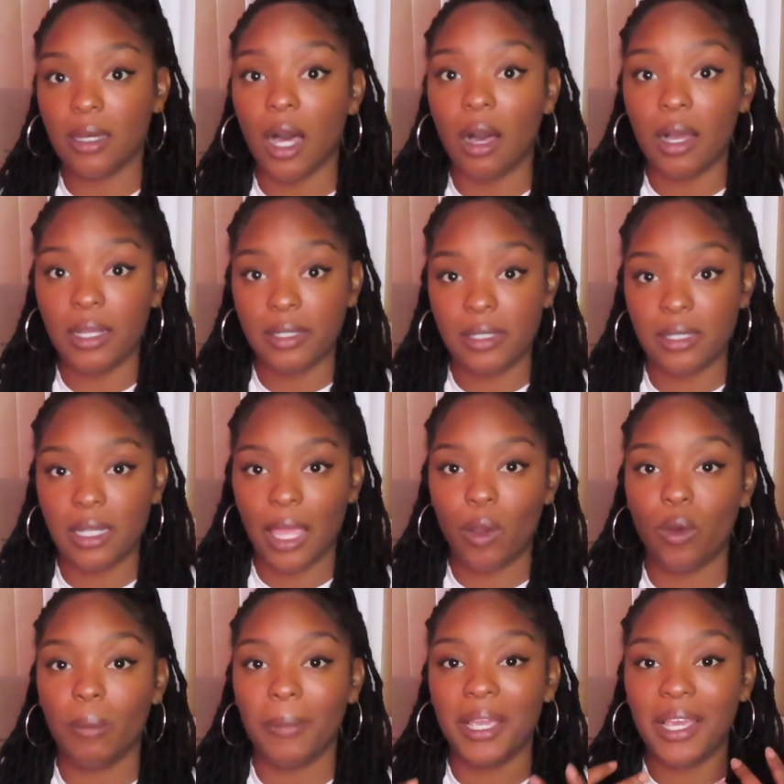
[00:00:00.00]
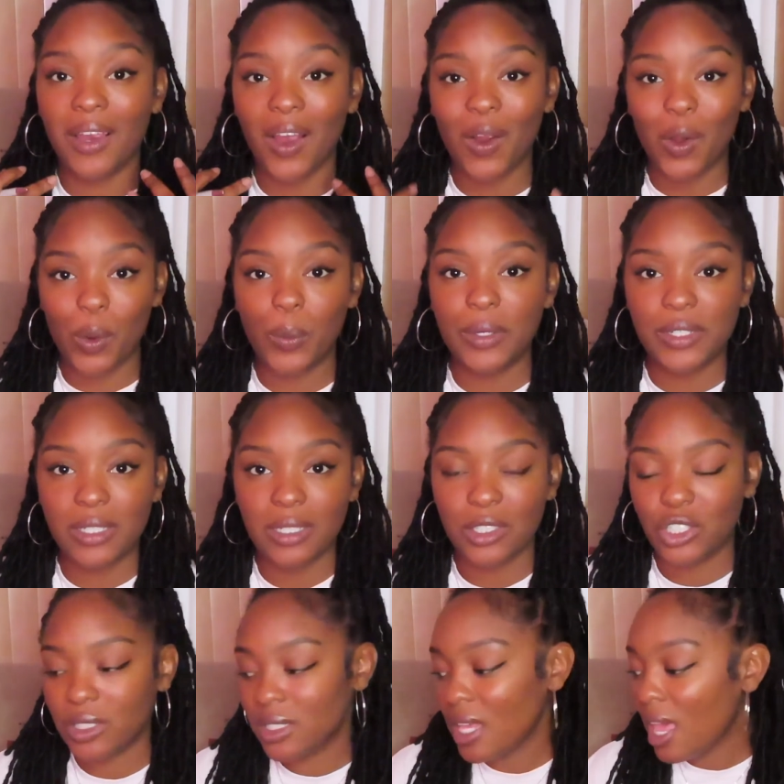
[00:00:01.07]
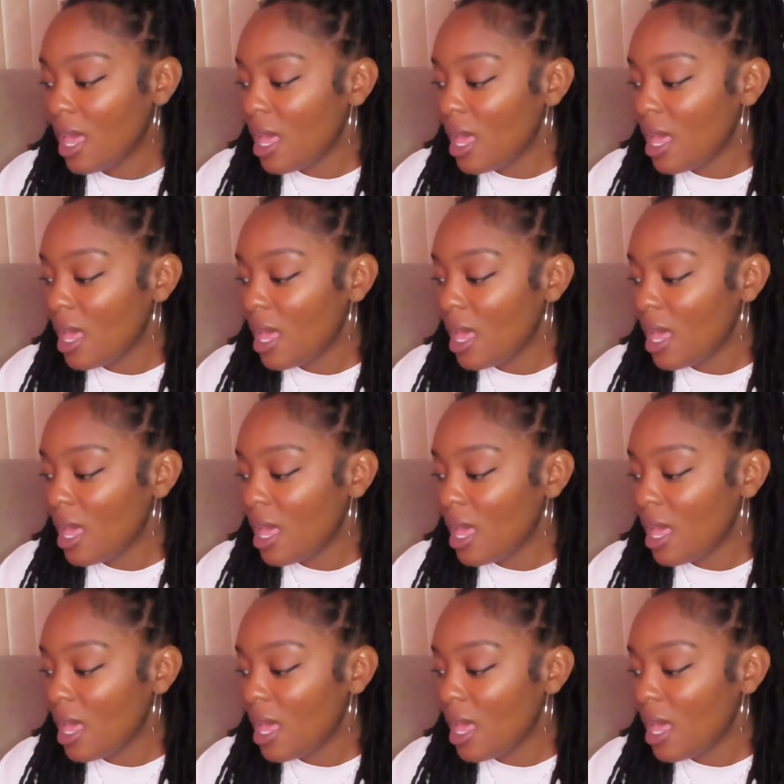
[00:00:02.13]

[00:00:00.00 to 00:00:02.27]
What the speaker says: us, like we're making our own decisions.